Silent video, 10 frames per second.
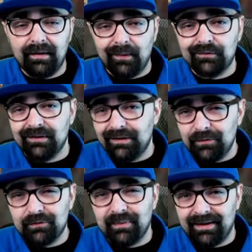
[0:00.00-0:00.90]
and I was going to
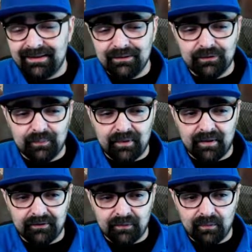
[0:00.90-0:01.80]
use my heal
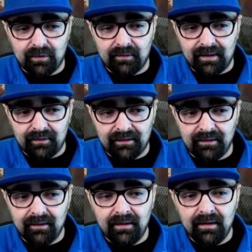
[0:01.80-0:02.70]
spell somewhere around
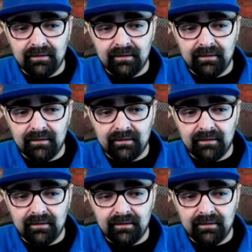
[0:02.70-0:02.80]
here